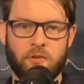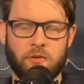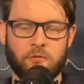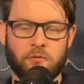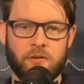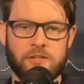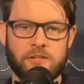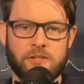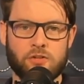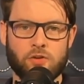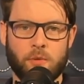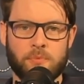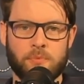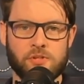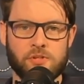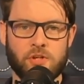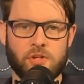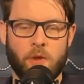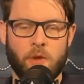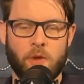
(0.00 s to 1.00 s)
free to drop
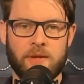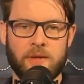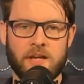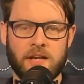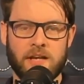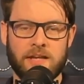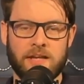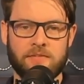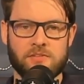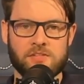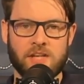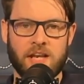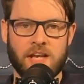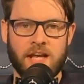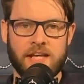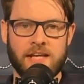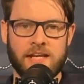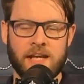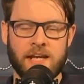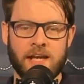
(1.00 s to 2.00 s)
us a comment and leave us a
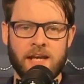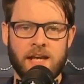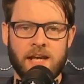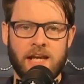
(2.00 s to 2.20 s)
like.